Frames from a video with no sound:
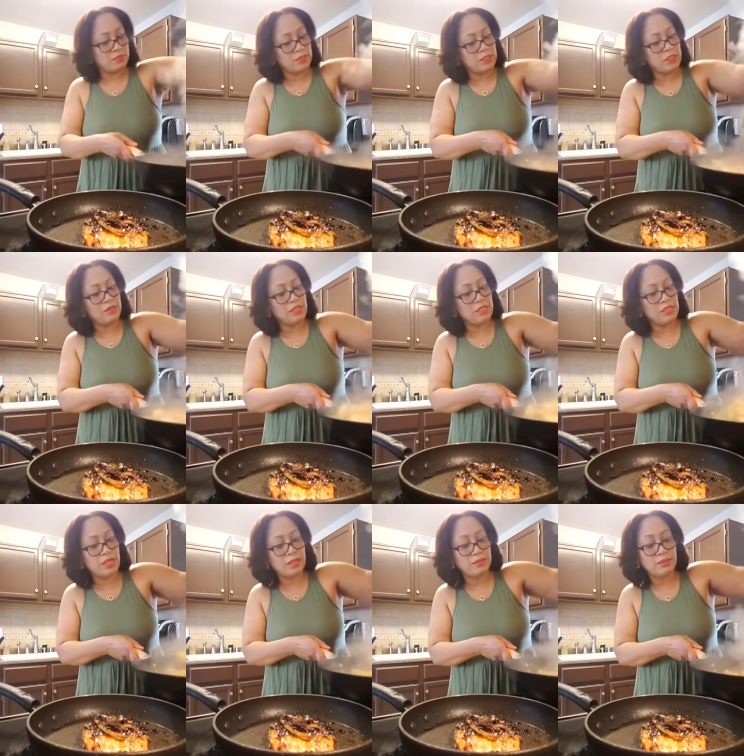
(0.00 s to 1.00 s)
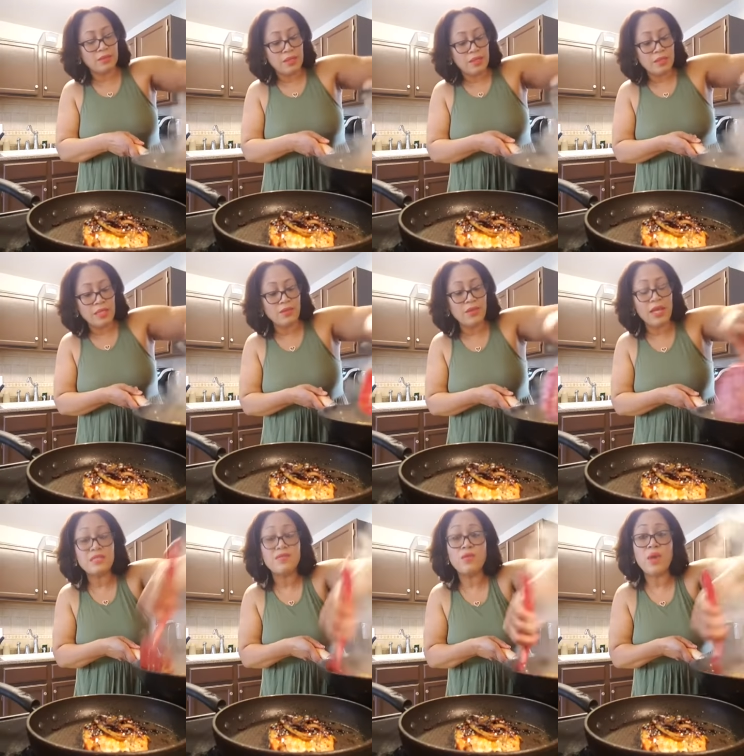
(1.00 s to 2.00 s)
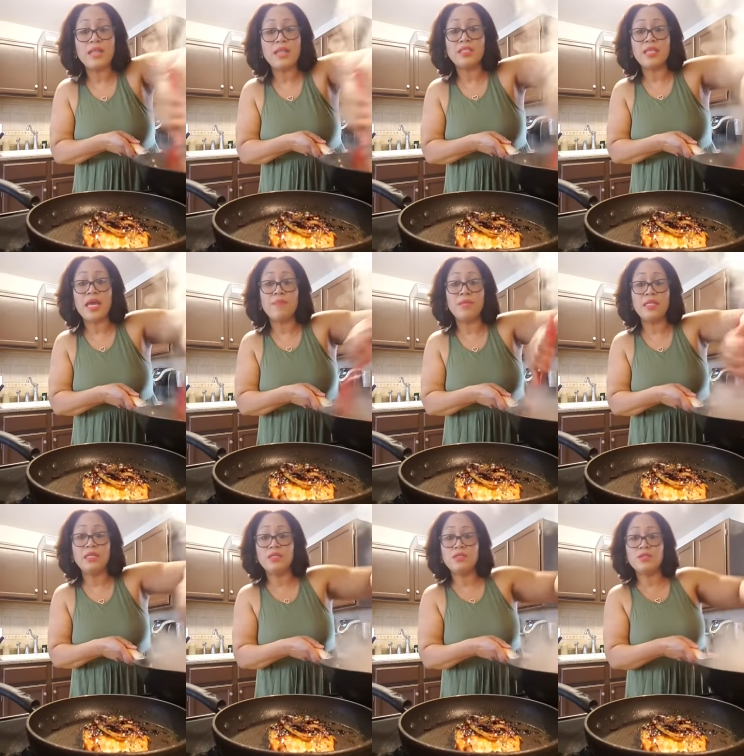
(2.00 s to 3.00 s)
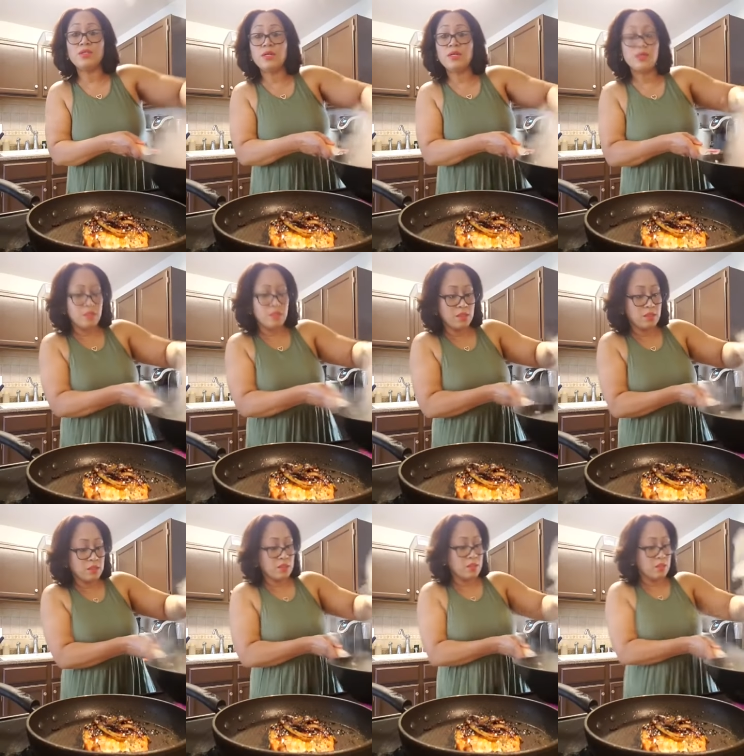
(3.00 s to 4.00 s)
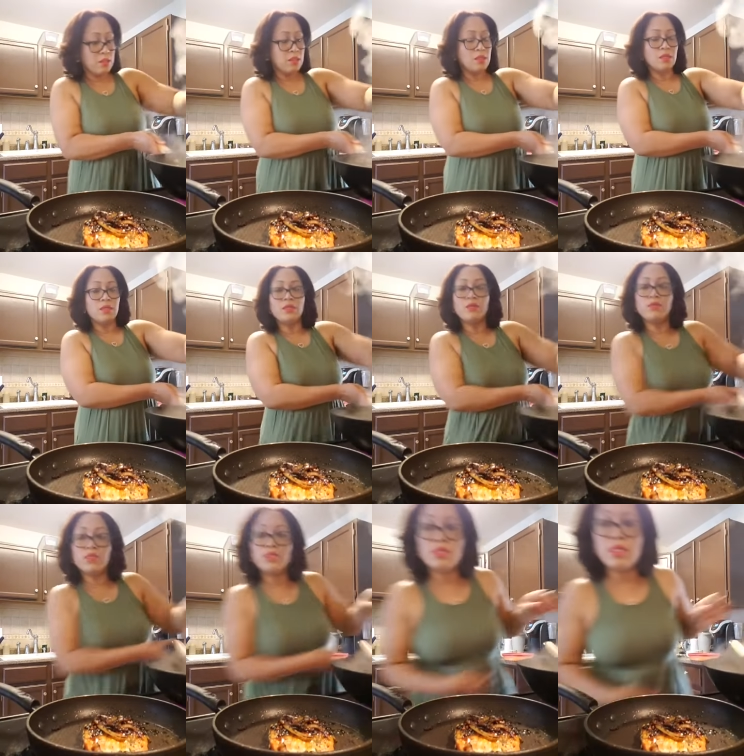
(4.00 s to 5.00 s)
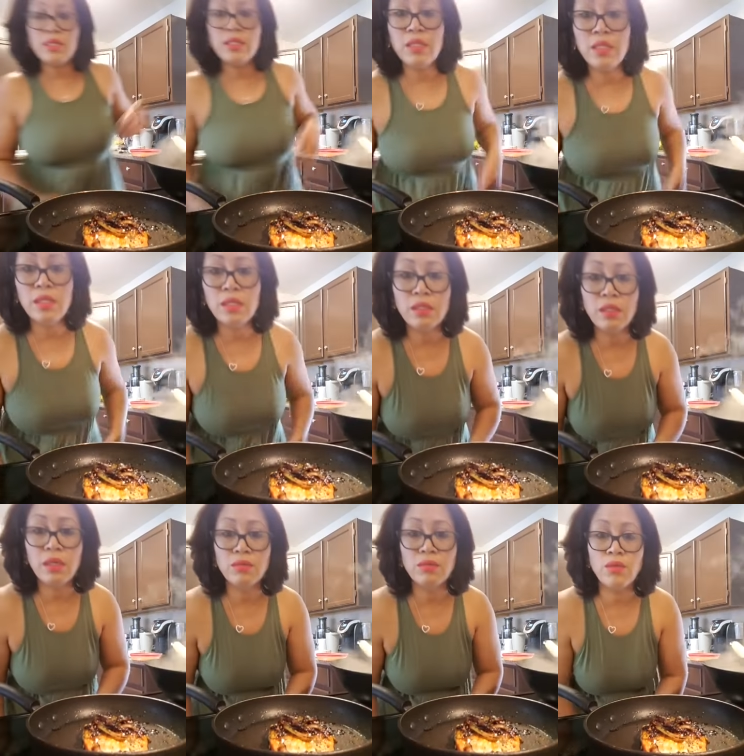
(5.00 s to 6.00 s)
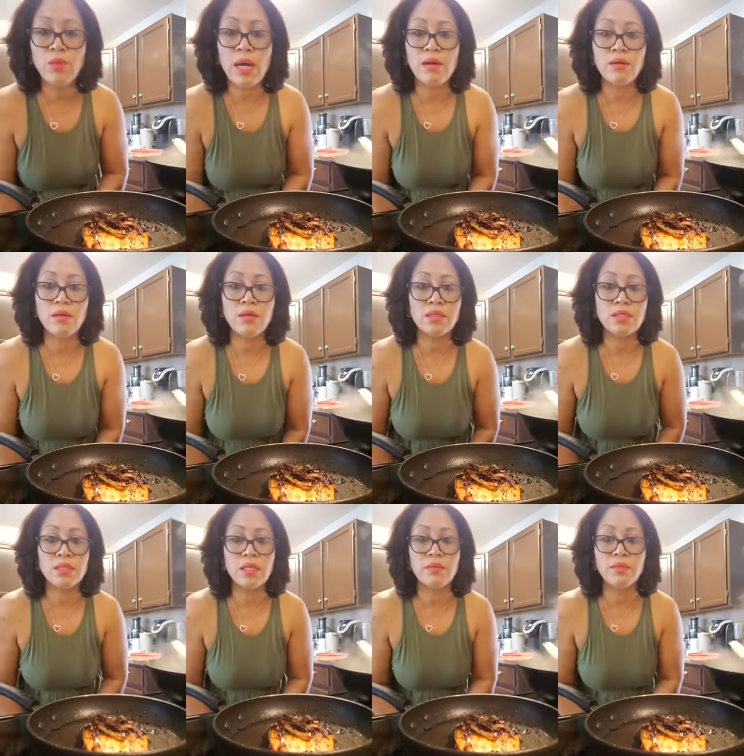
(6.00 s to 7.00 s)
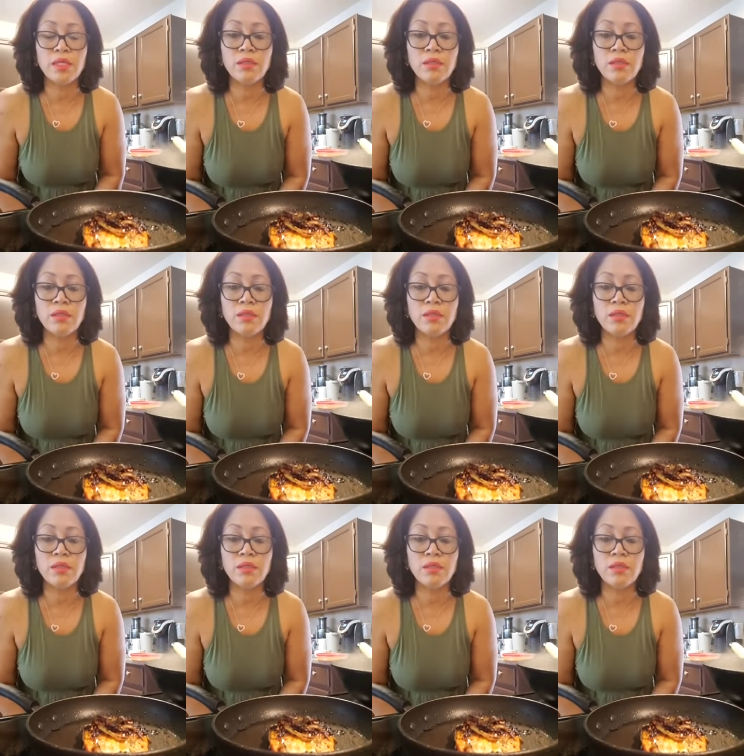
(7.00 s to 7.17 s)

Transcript: Dinner is done. Thank you guys for watching. Happy Easter. What'd you say, Danita? Only wild caught salmon.